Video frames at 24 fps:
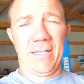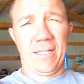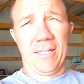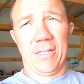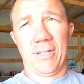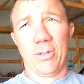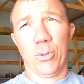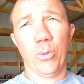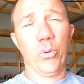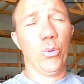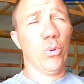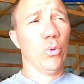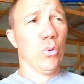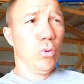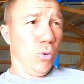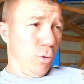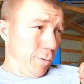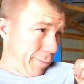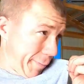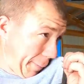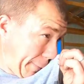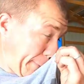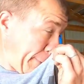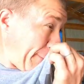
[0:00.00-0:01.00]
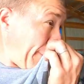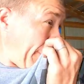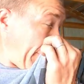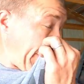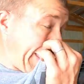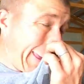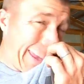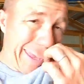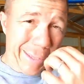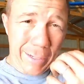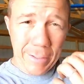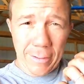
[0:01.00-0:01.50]
a cool
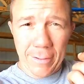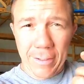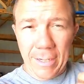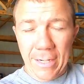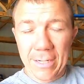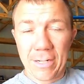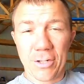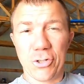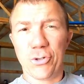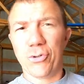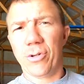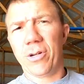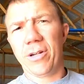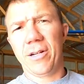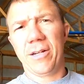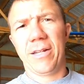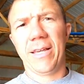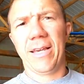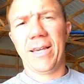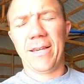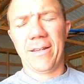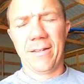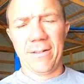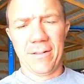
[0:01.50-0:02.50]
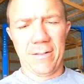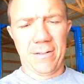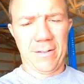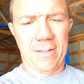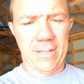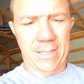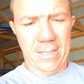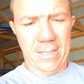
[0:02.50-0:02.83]
and kind of dreary day.